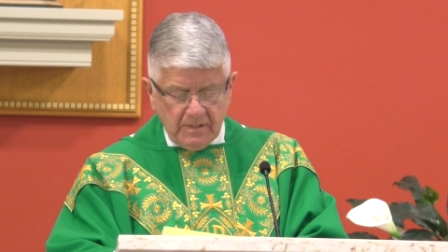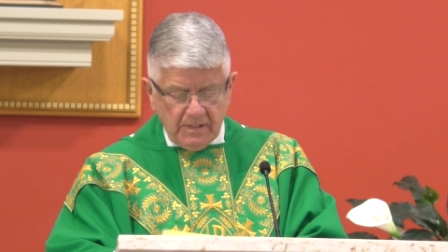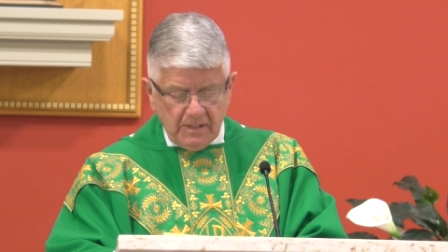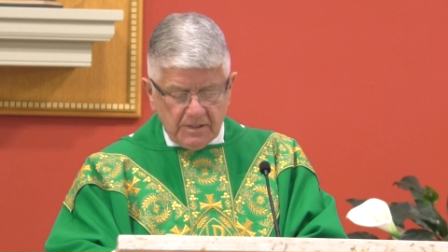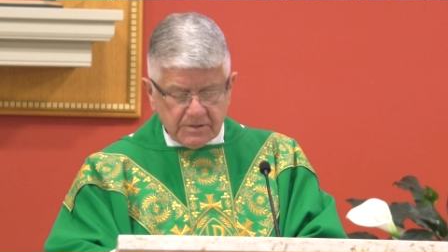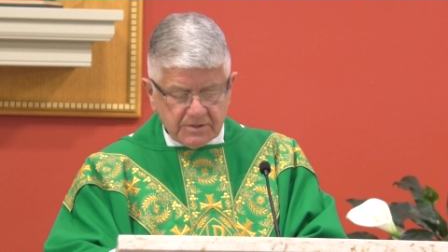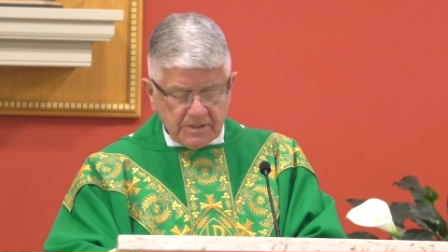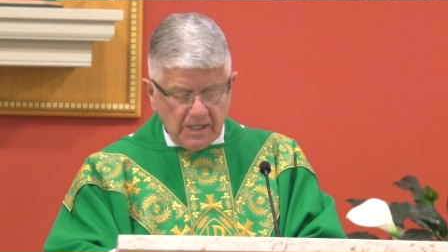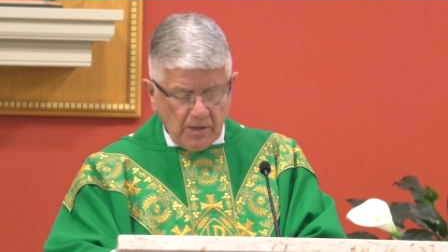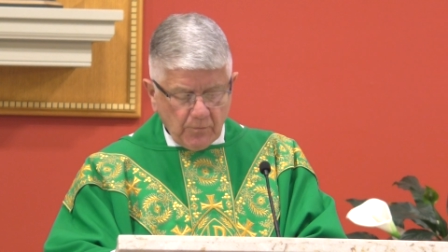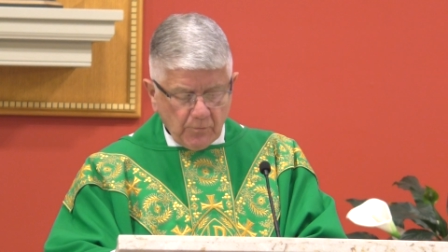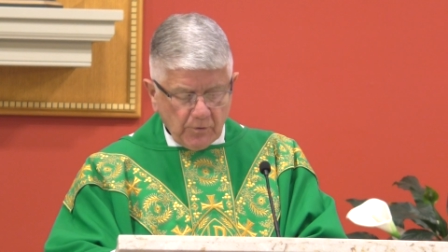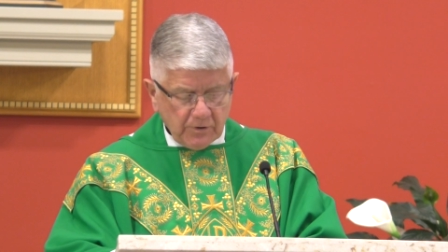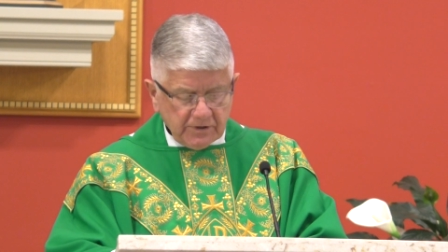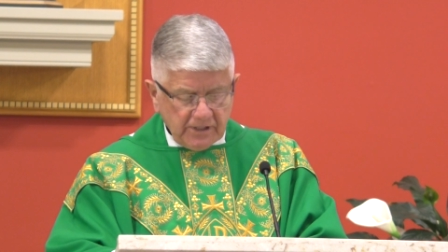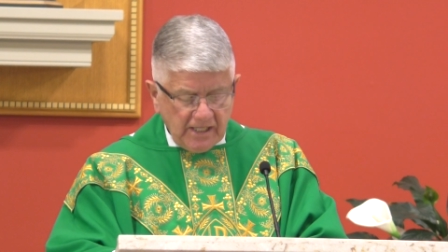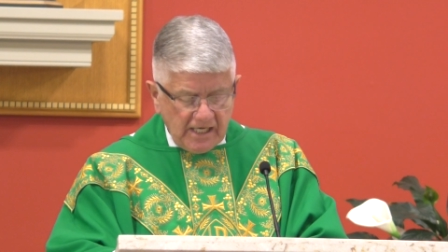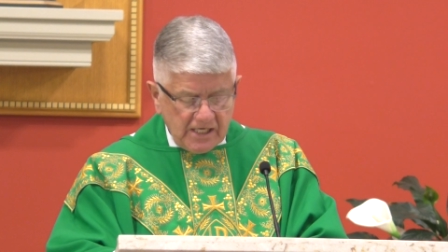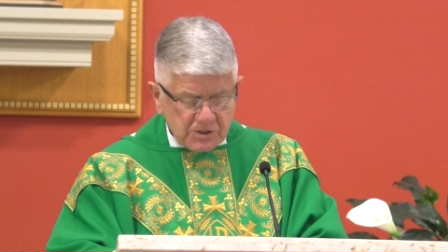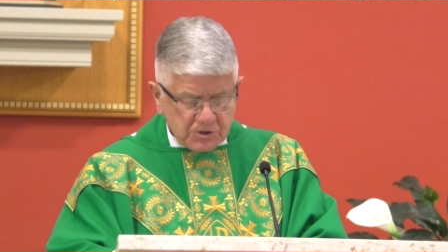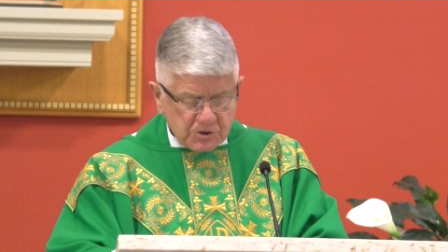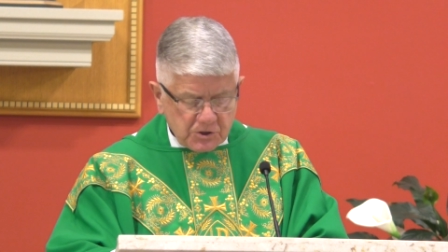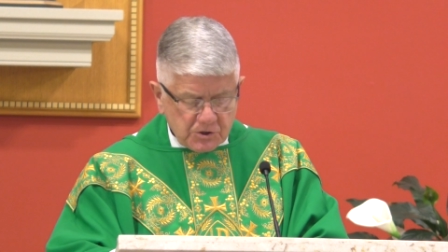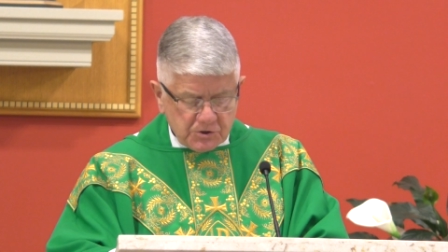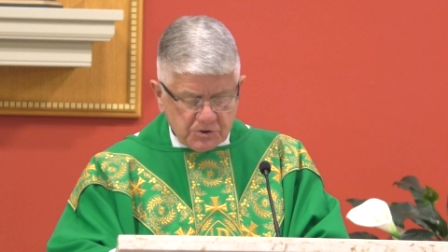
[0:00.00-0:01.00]
is our
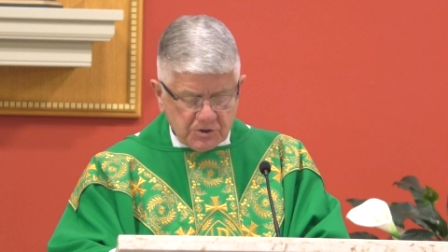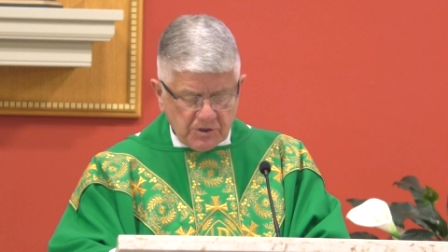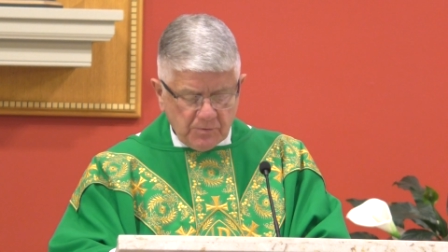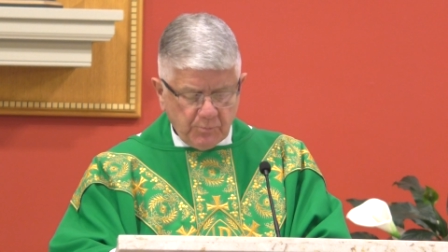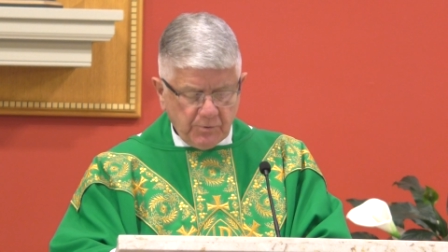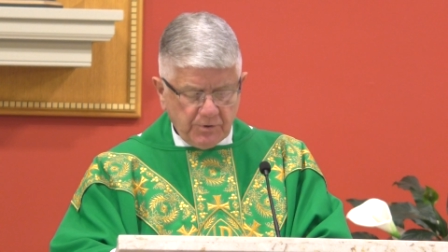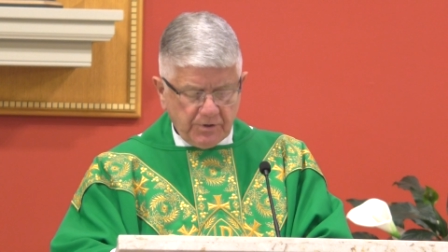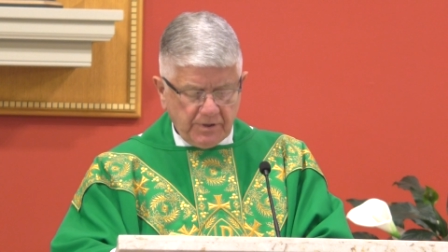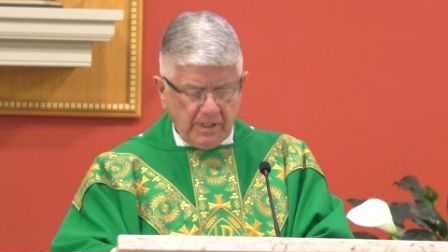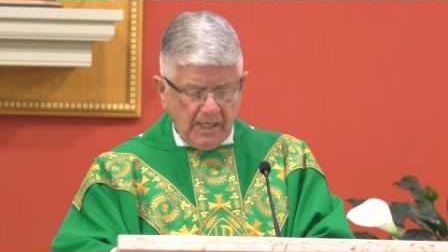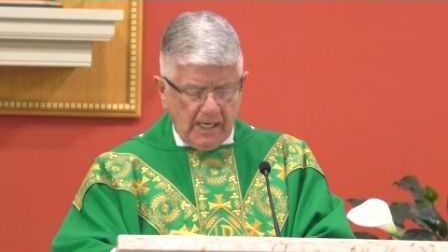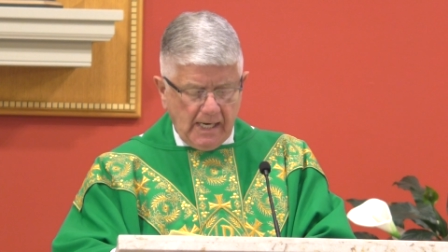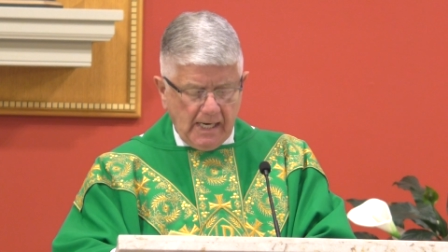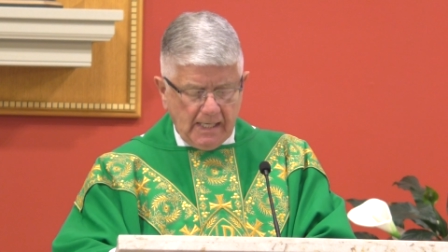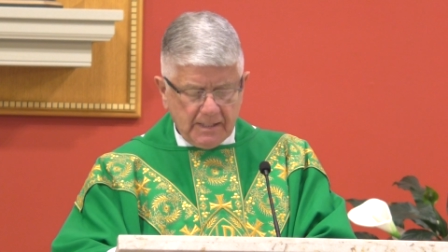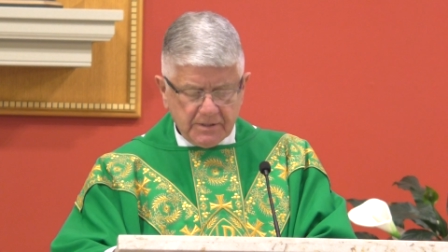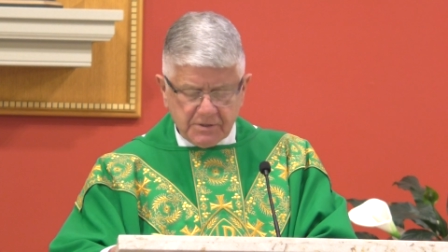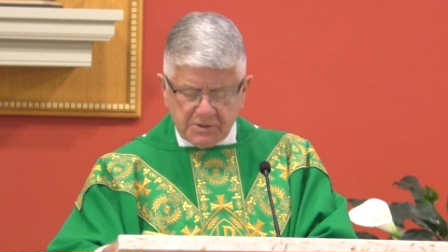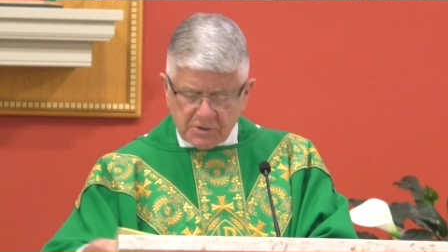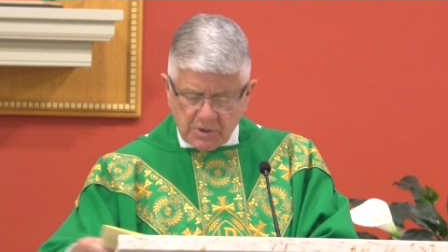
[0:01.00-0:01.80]
relationship with God.